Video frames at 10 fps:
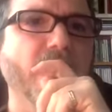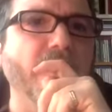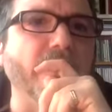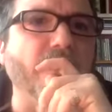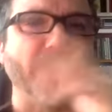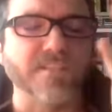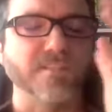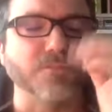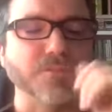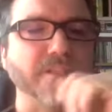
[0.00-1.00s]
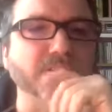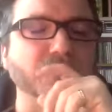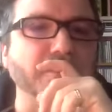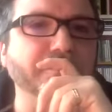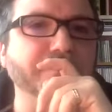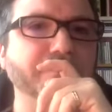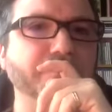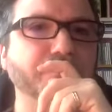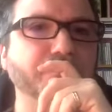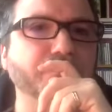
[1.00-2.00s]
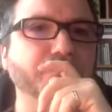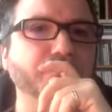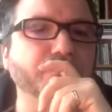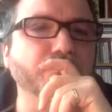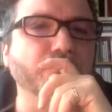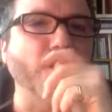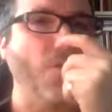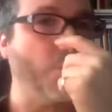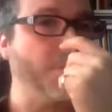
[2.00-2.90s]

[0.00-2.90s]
or until today, sorry. Or